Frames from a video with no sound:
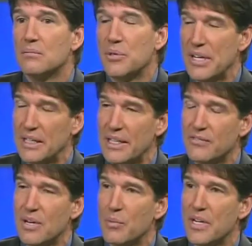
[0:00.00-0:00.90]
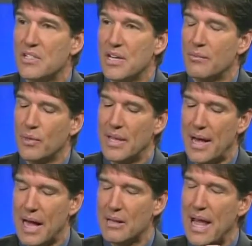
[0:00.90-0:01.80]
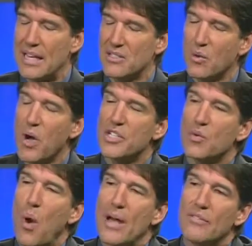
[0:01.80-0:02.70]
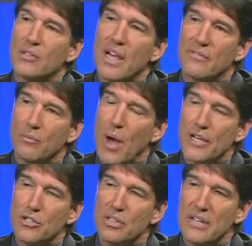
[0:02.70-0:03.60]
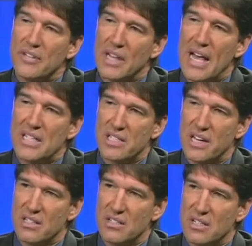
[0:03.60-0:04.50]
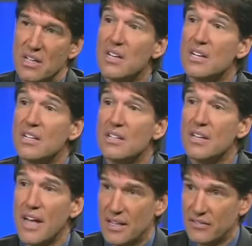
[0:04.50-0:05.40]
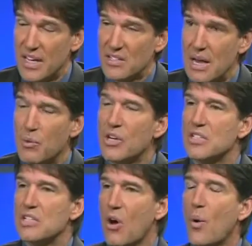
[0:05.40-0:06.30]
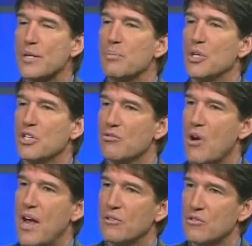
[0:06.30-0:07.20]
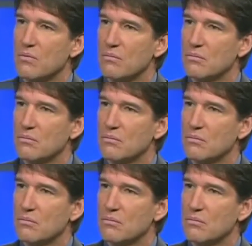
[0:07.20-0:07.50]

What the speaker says: particularly if someone has, I'll ask the question, why did you leave your last dentist? And if they say, well, because he's always pushing crowns,